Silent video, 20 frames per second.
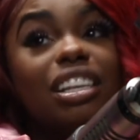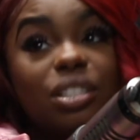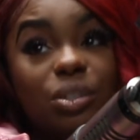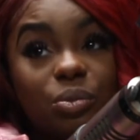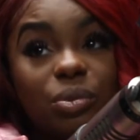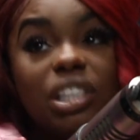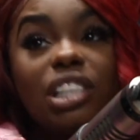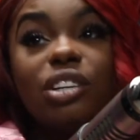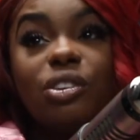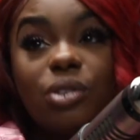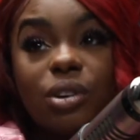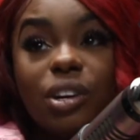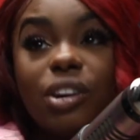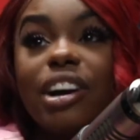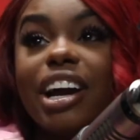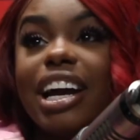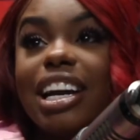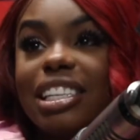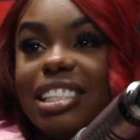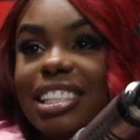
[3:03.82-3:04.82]
It's really going
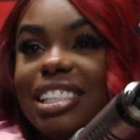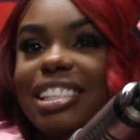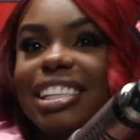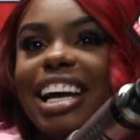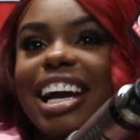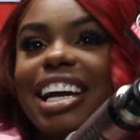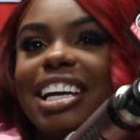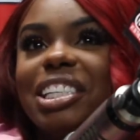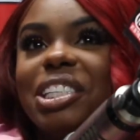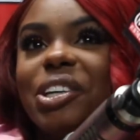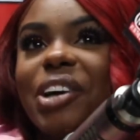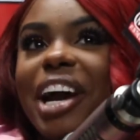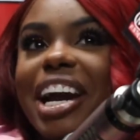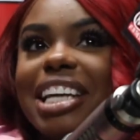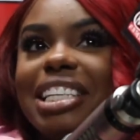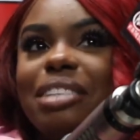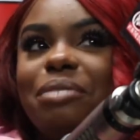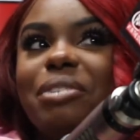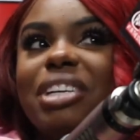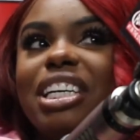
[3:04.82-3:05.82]
crazy. Like it's
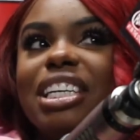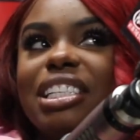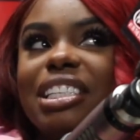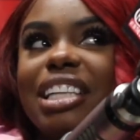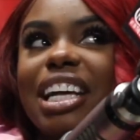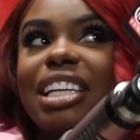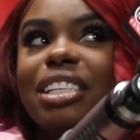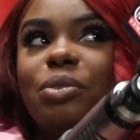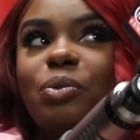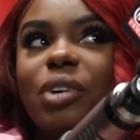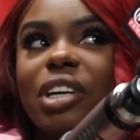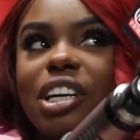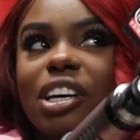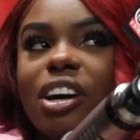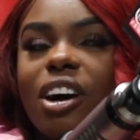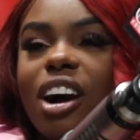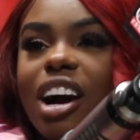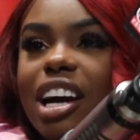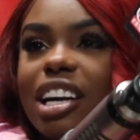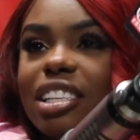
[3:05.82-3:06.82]
crazy because that's one of
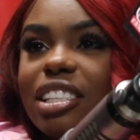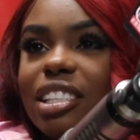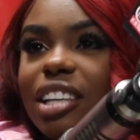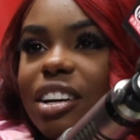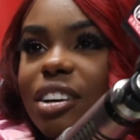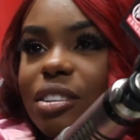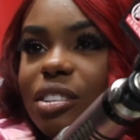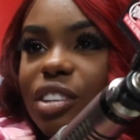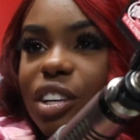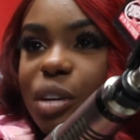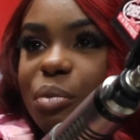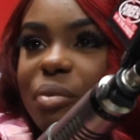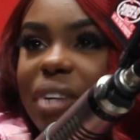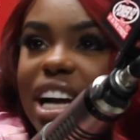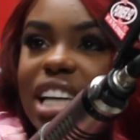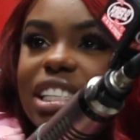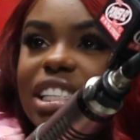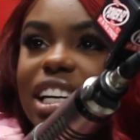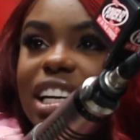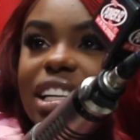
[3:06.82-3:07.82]
the hardest songs on the
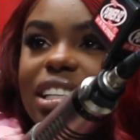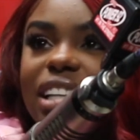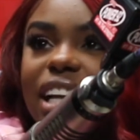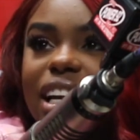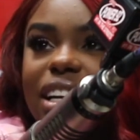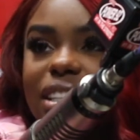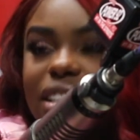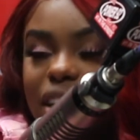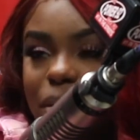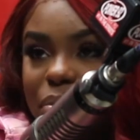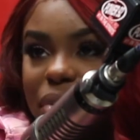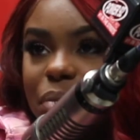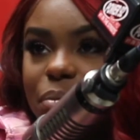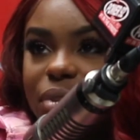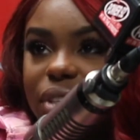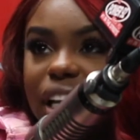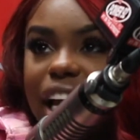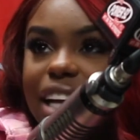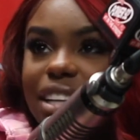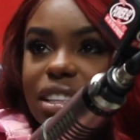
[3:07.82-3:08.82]
project. Like that
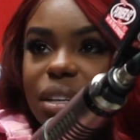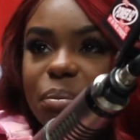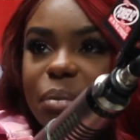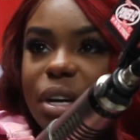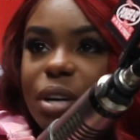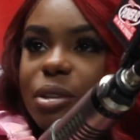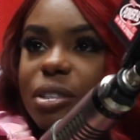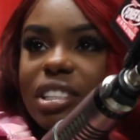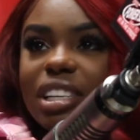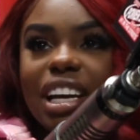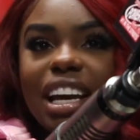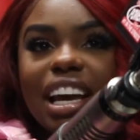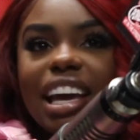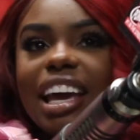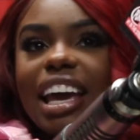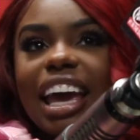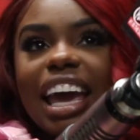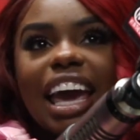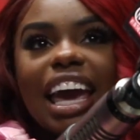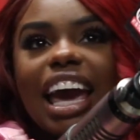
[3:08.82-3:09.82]
people like the most.
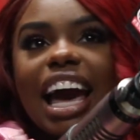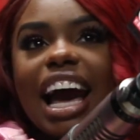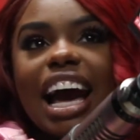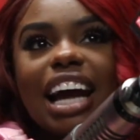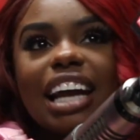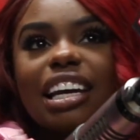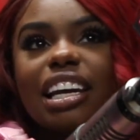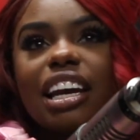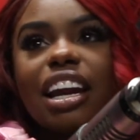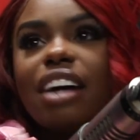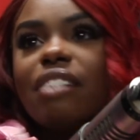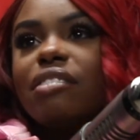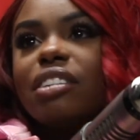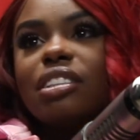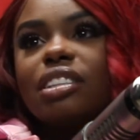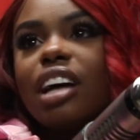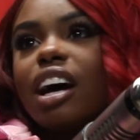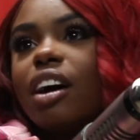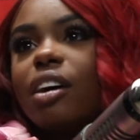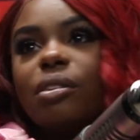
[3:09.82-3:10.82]
And I never
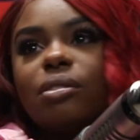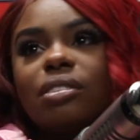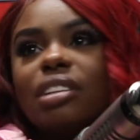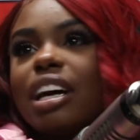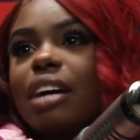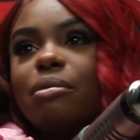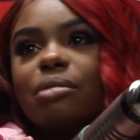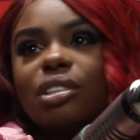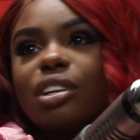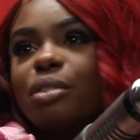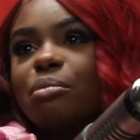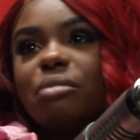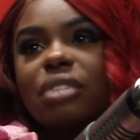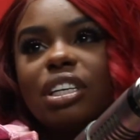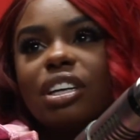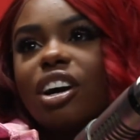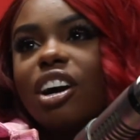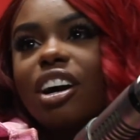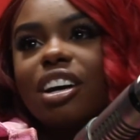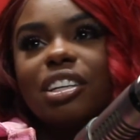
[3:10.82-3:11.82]
thought that was gonna
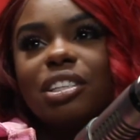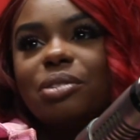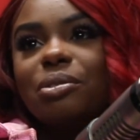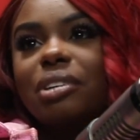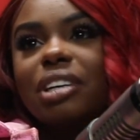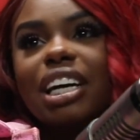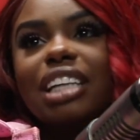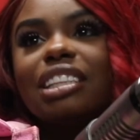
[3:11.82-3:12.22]
be the hardest one.